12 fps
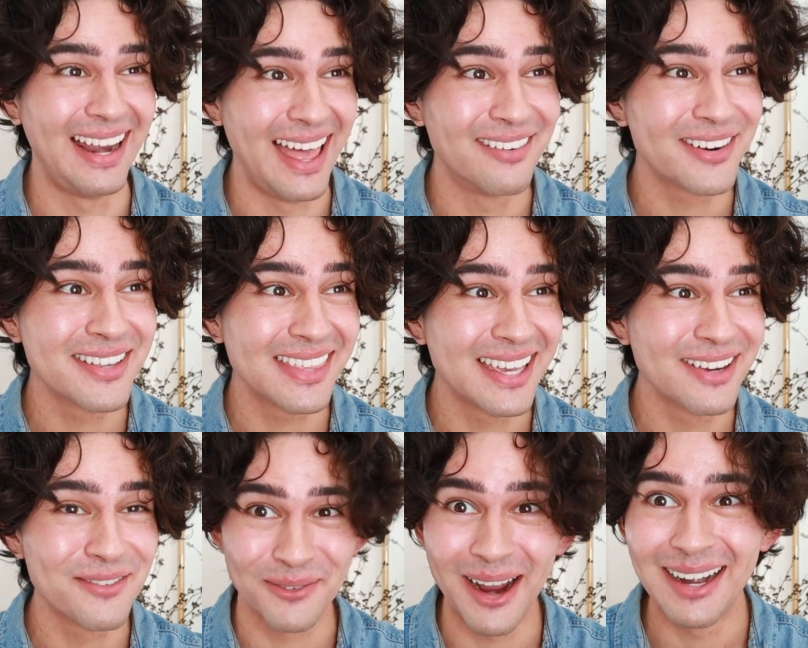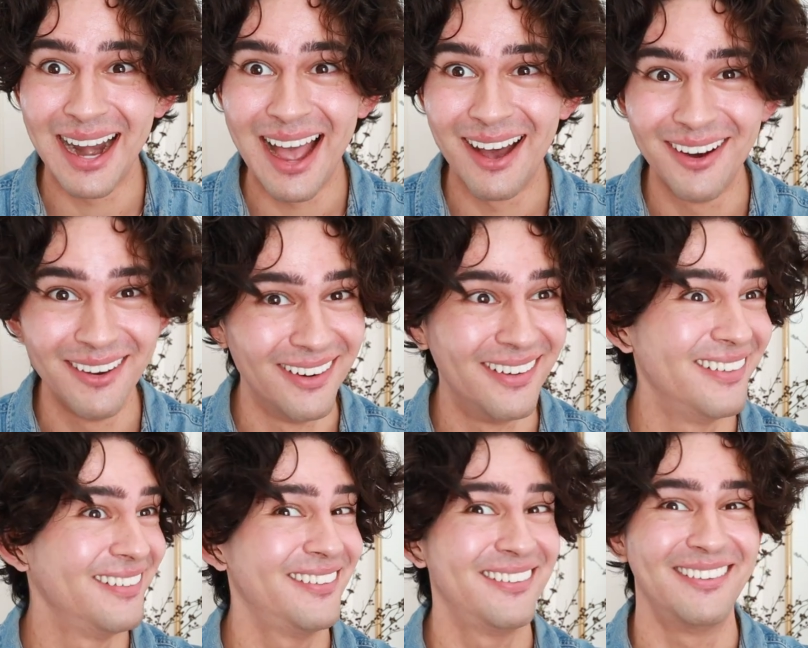everything right now,
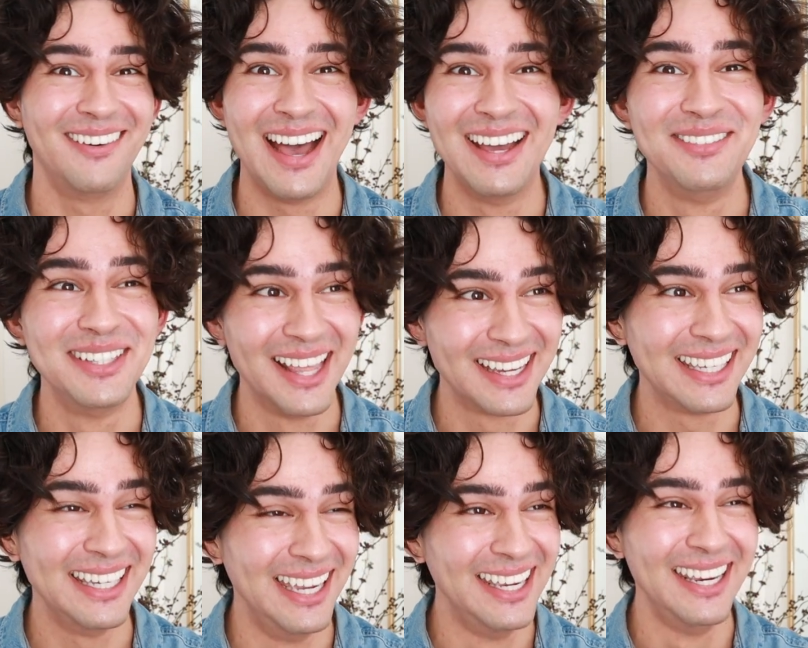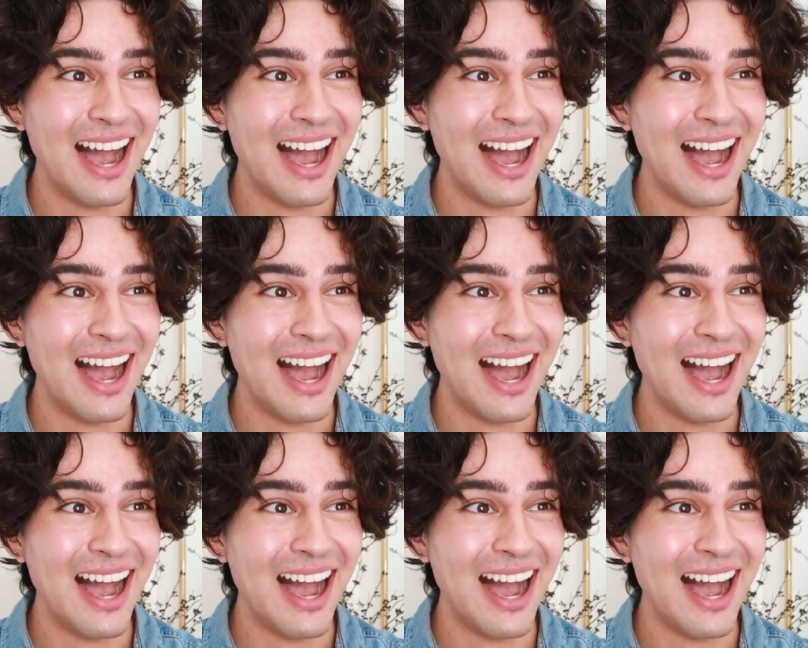oh, I'd be lucky.